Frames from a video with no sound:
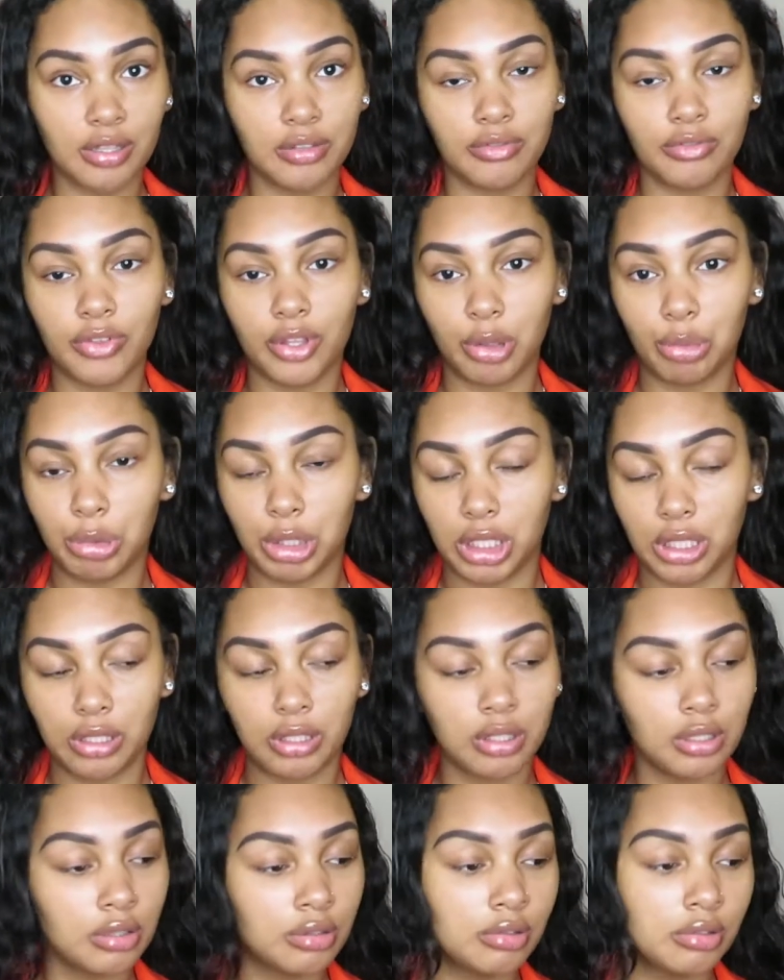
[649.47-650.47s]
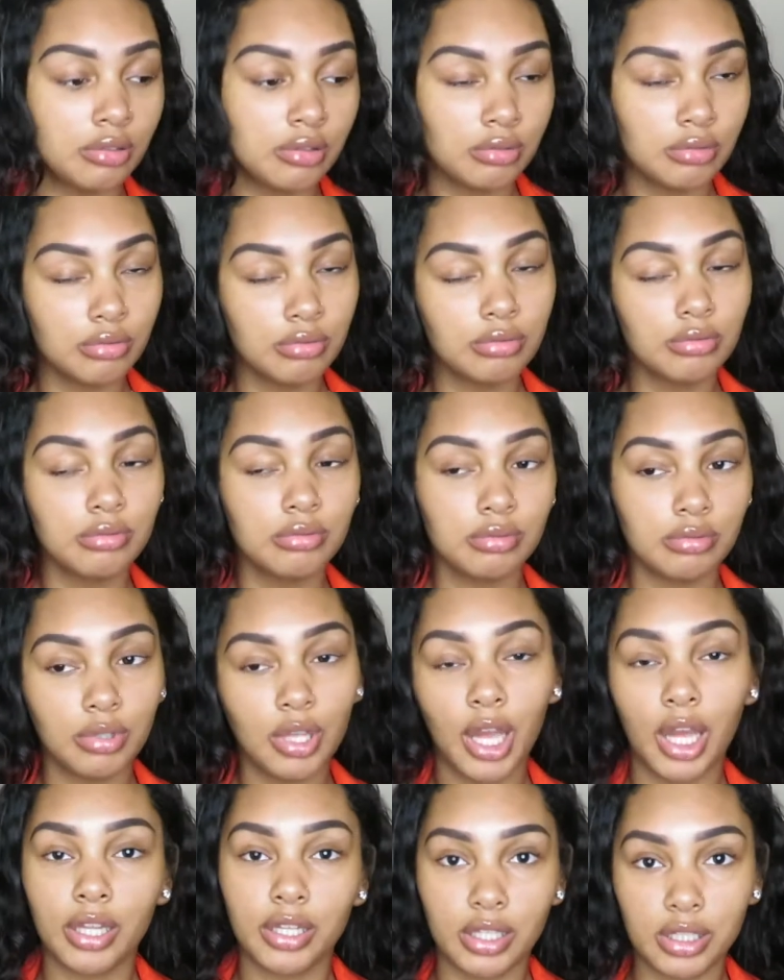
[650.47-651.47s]
fit me
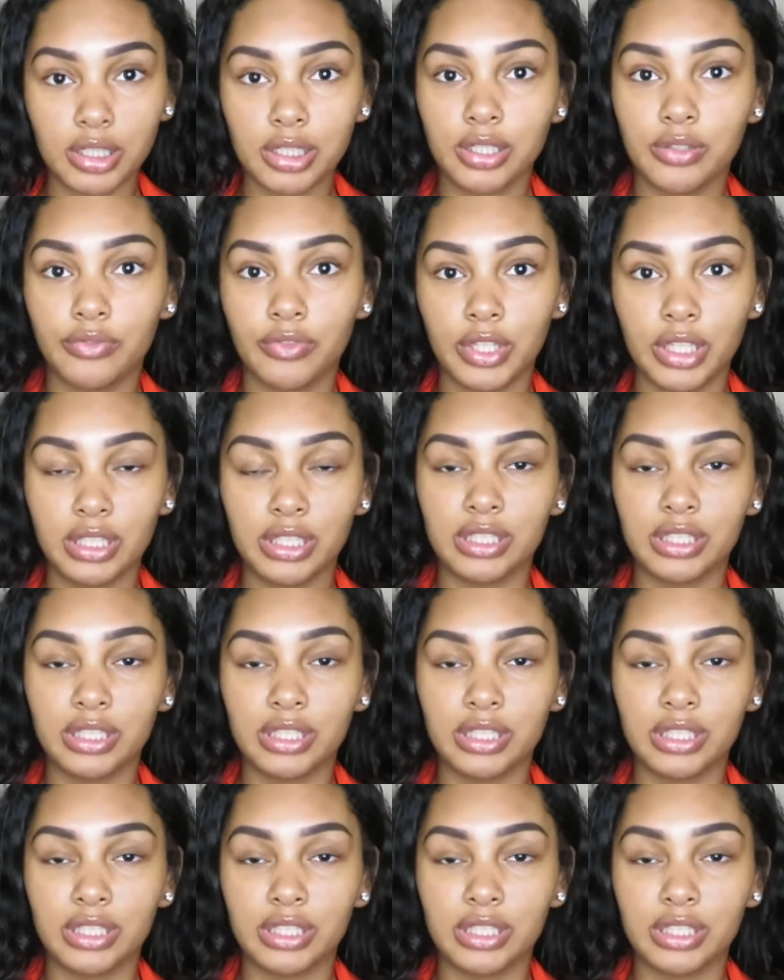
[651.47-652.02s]
how they should fit.